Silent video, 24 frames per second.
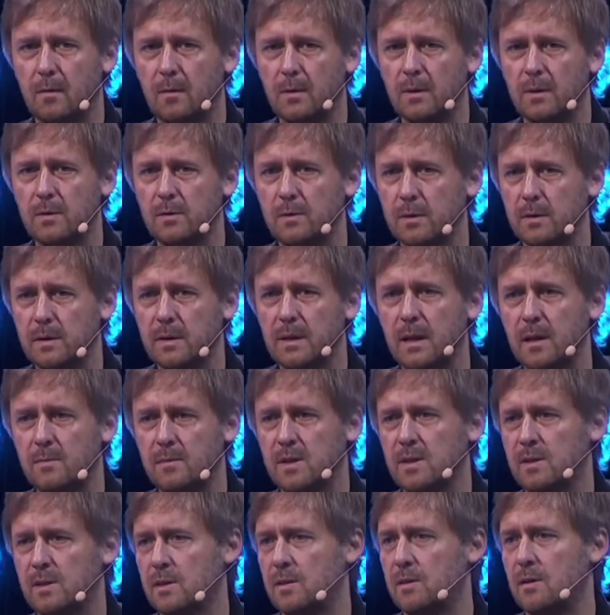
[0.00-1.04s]
We treat
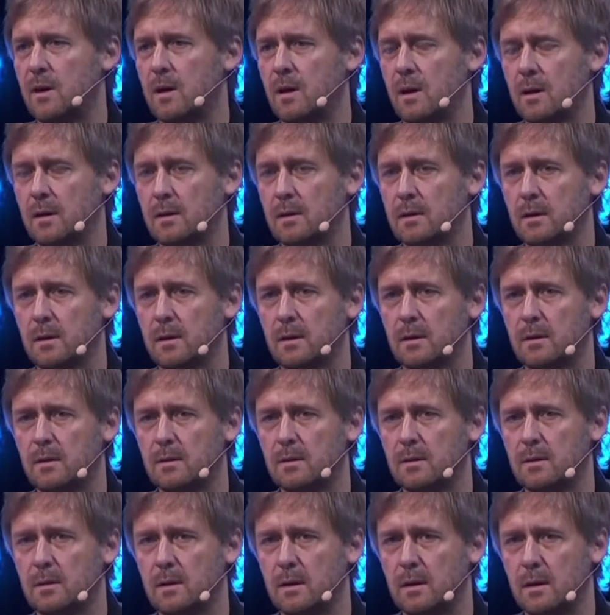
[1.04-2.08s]
games as an art,
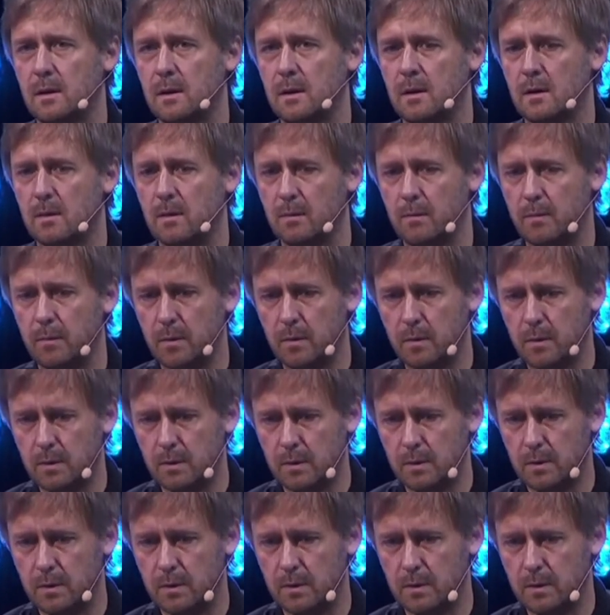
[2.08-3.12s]
and we
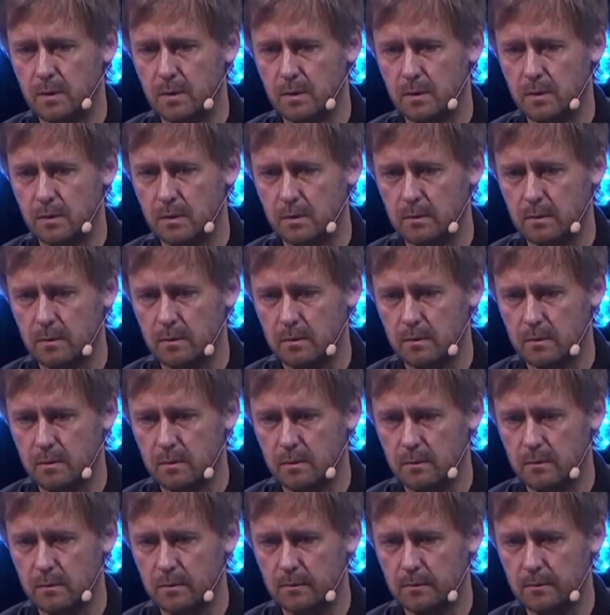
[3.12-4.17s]
want to
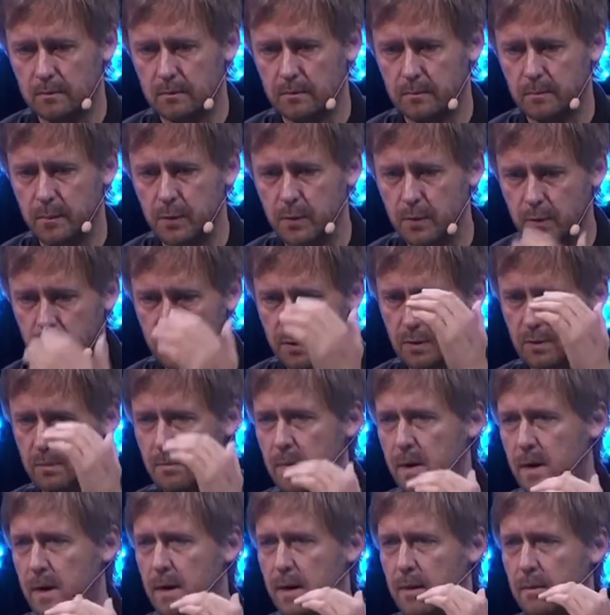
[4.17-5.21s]
push the
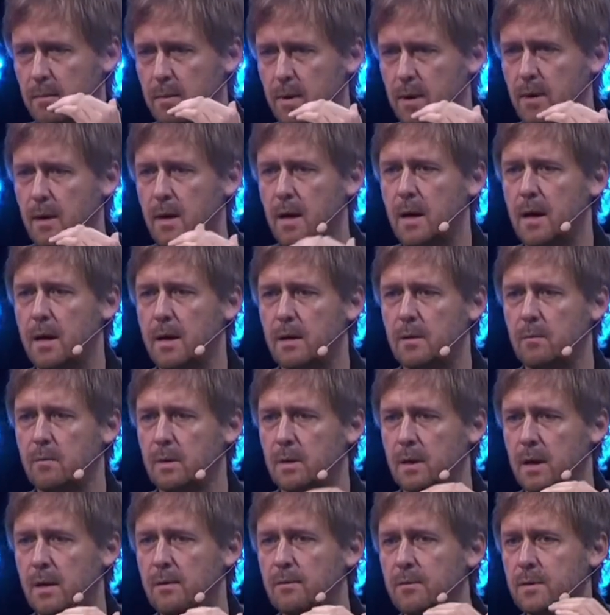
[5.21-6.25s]
bar higher
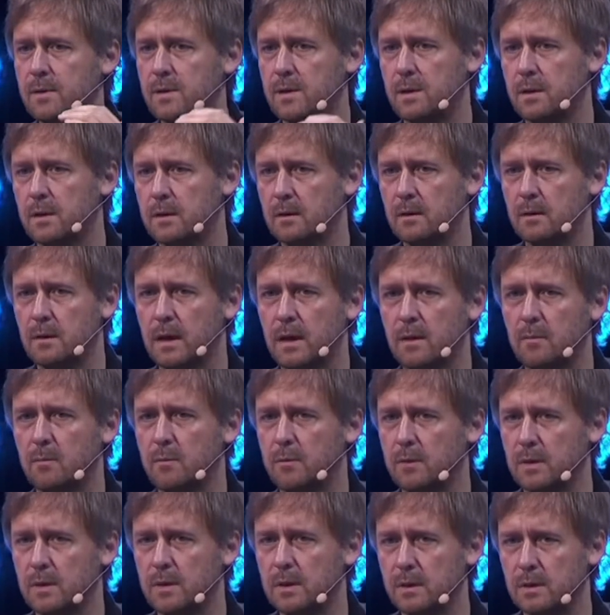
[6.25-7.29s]
with every single game
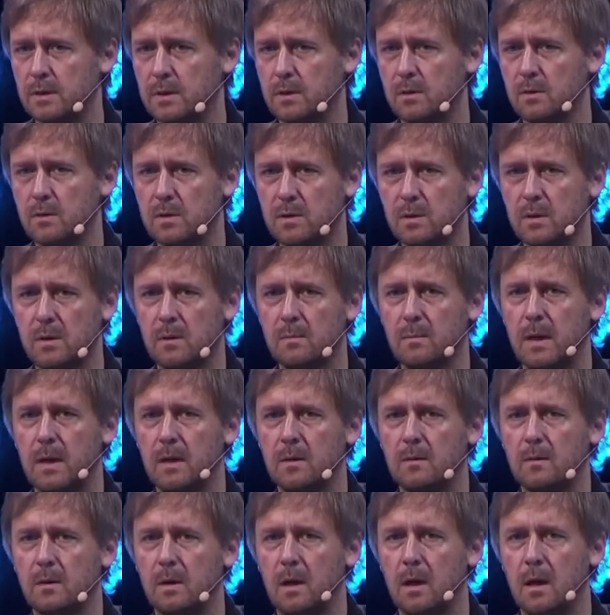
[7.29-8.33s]
release. So it's not
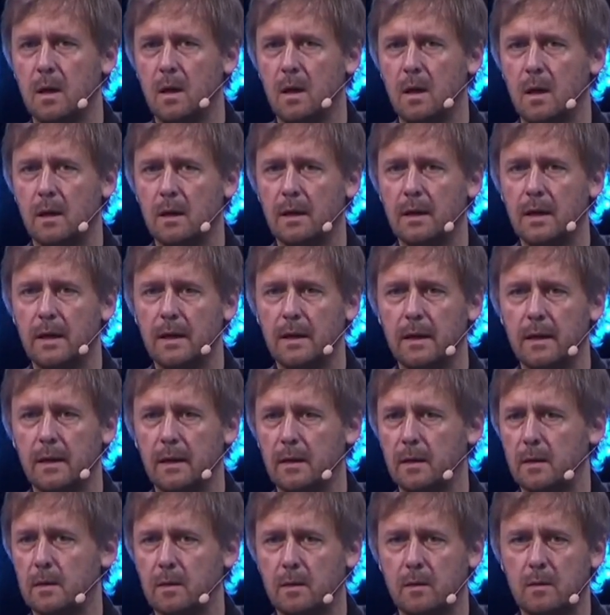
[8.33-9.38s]
about
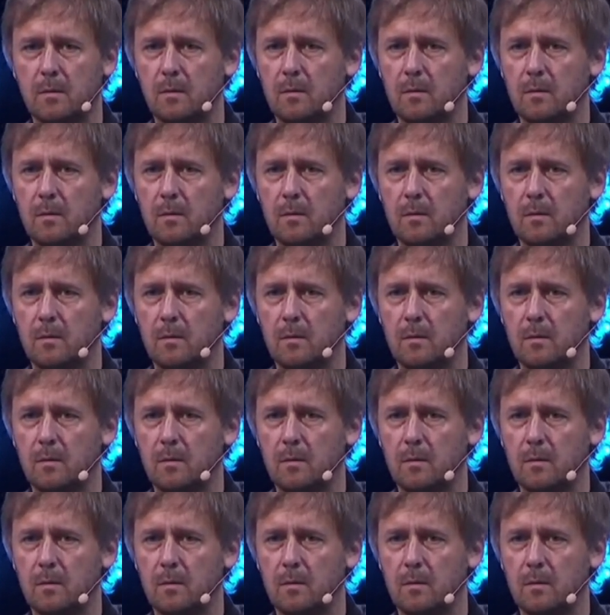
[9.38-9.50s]
getting